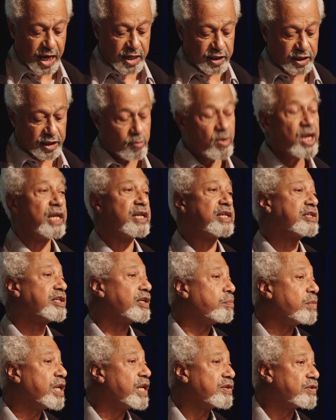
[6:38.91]
under the
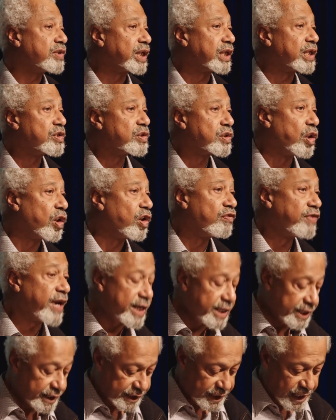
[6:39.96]
military control of
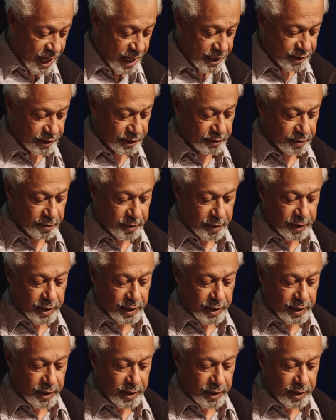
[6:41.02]
any state,